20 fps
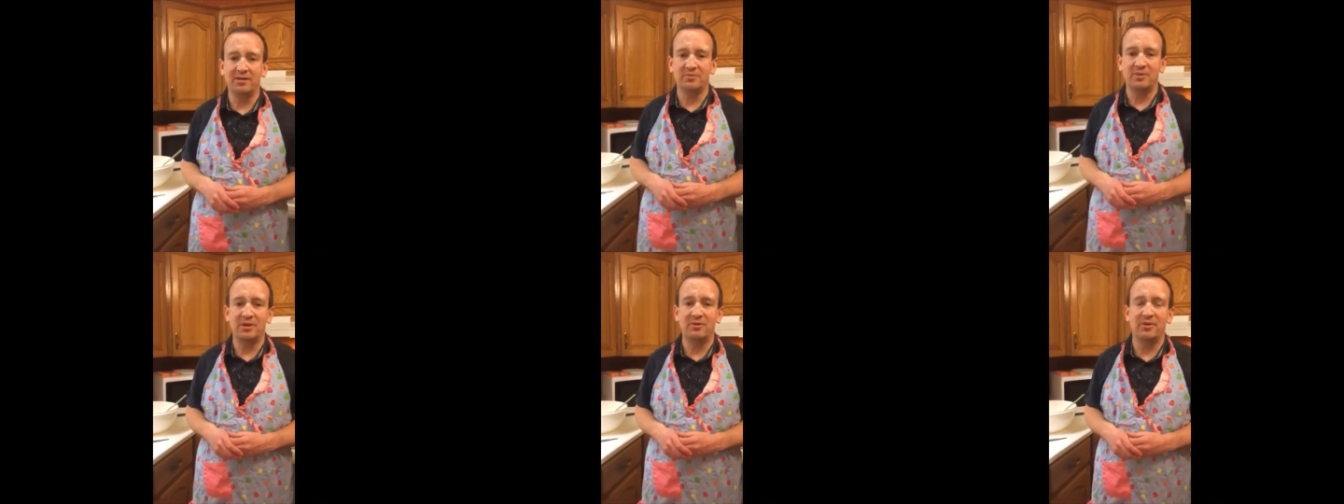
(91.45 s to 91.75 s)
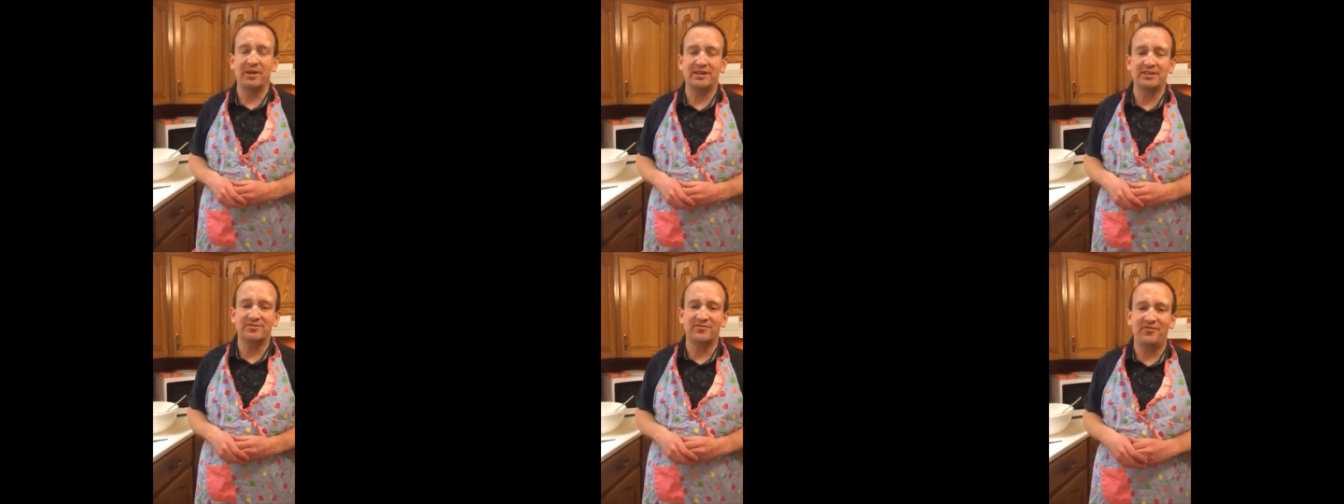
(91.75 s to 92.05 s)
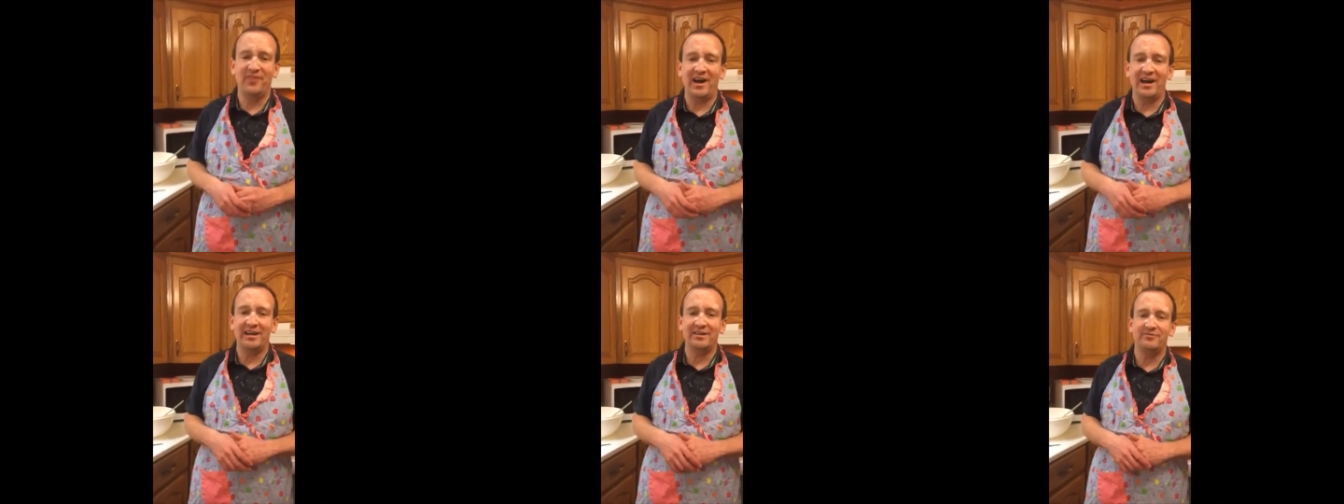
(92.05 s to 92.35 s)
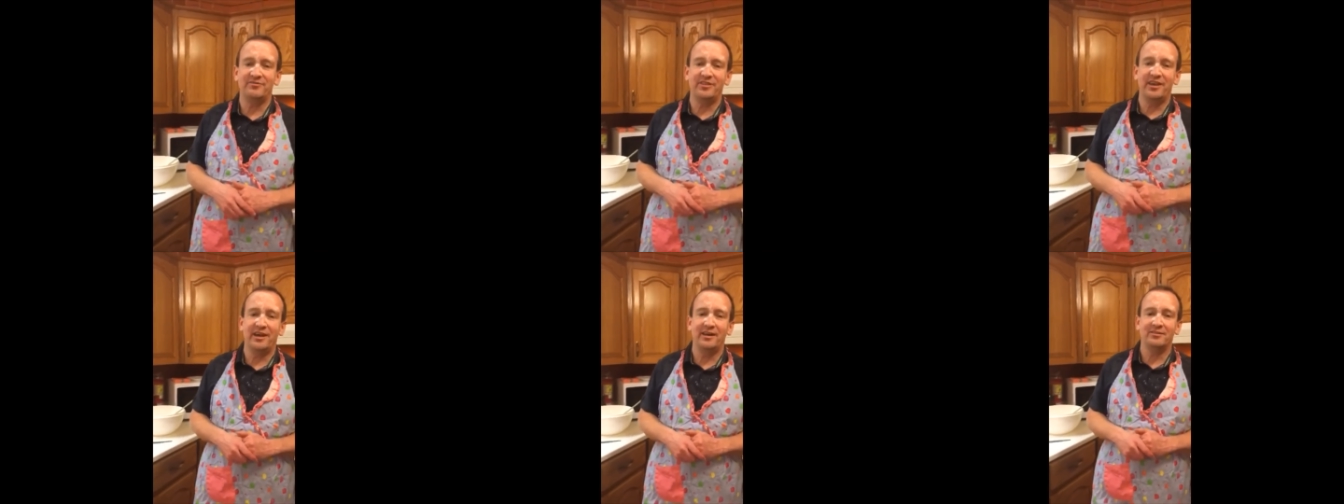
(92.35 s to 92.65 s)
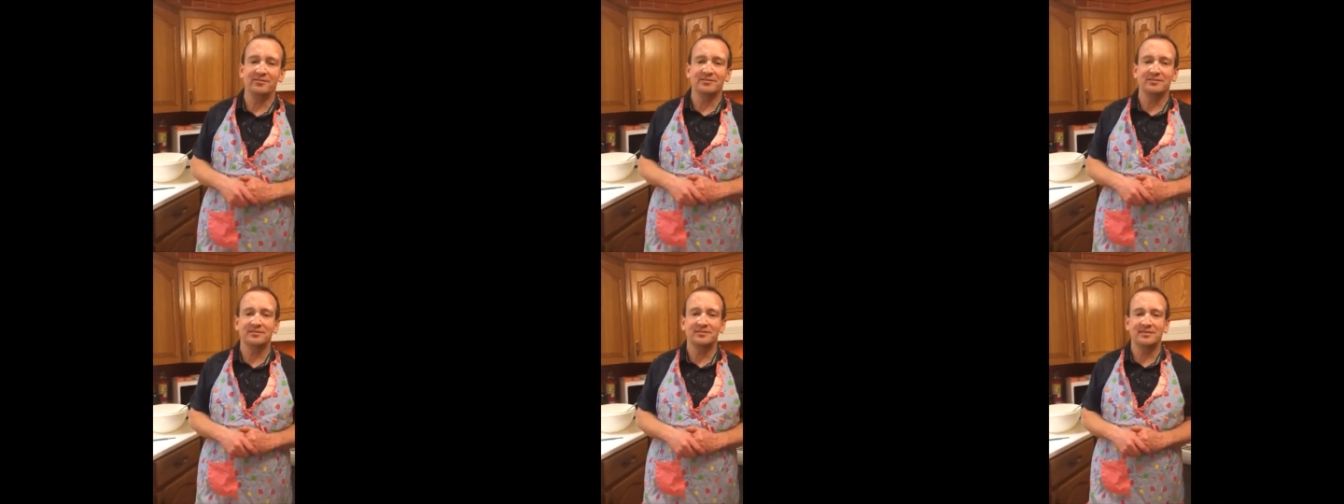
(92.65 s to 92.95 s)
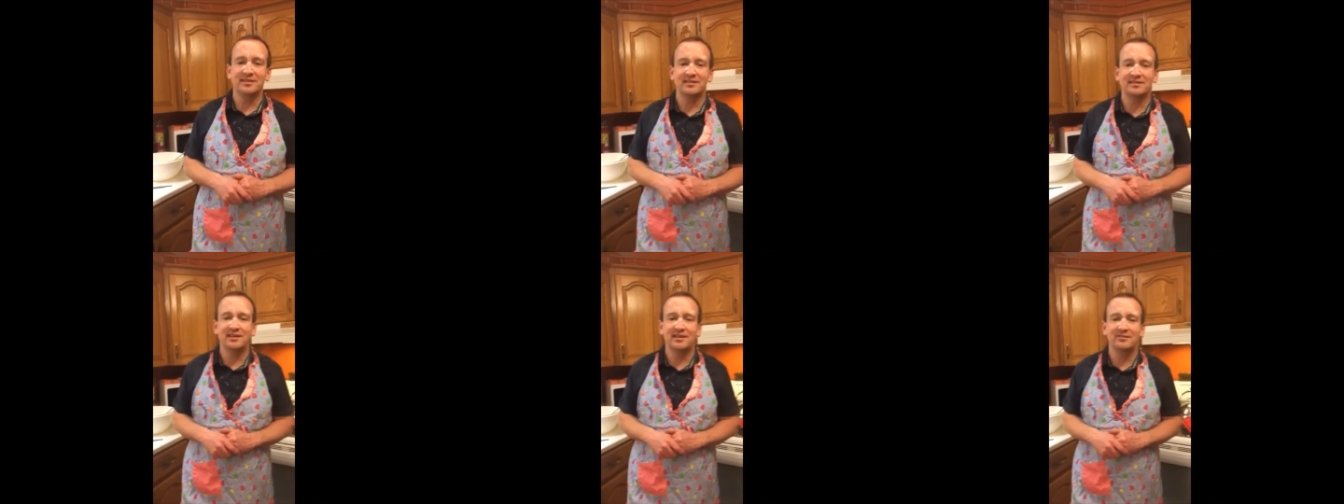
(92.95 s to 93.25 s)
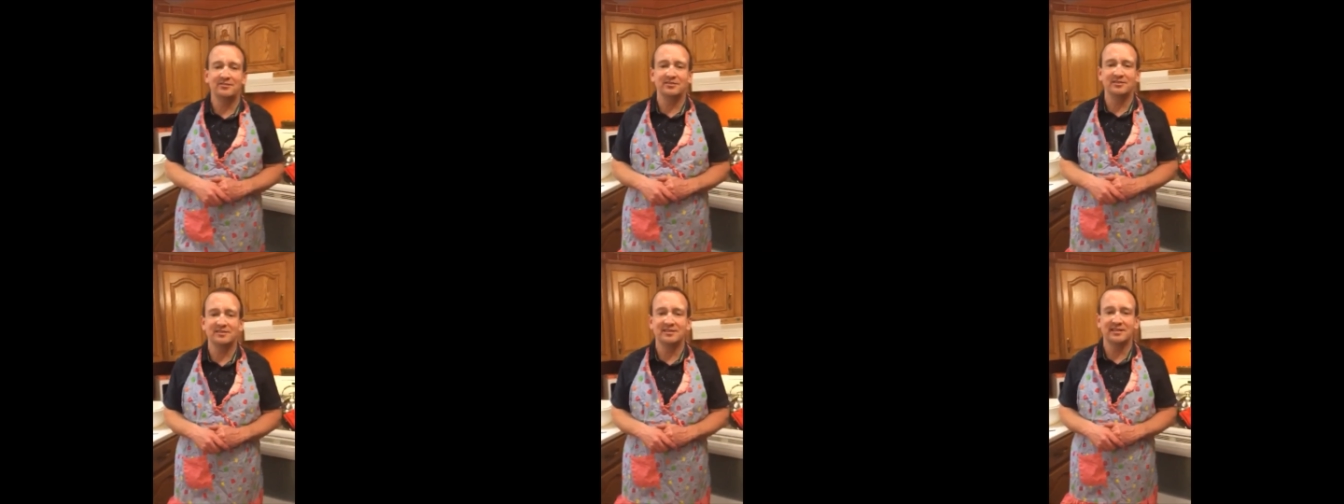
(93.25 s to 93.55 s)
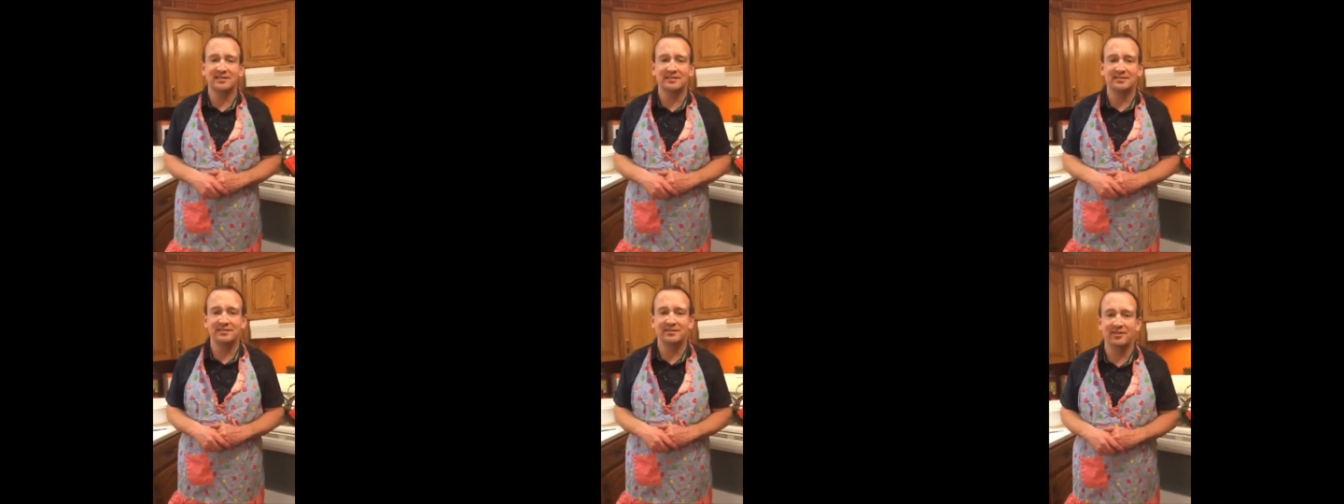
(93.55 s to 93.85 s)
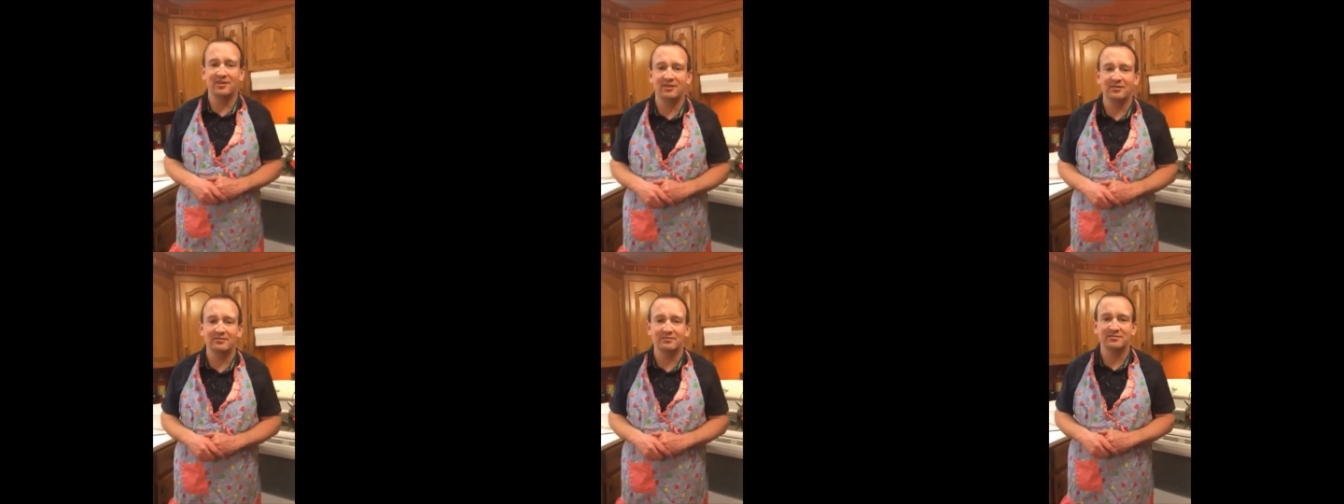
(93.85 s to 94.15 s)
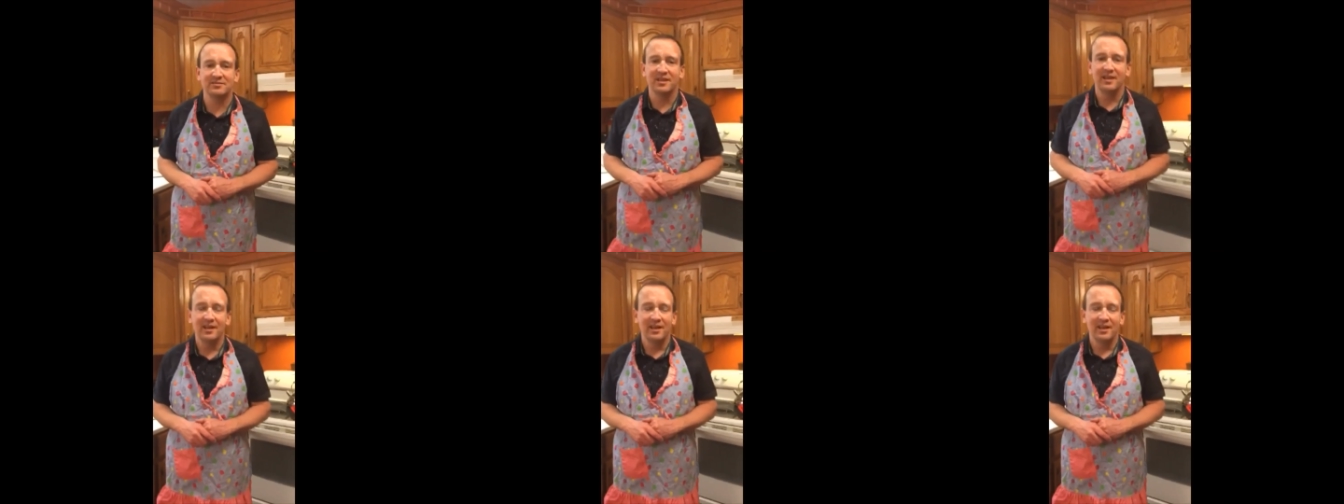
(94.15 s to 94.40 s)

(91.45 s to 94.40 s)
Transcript: and We raised $5,660.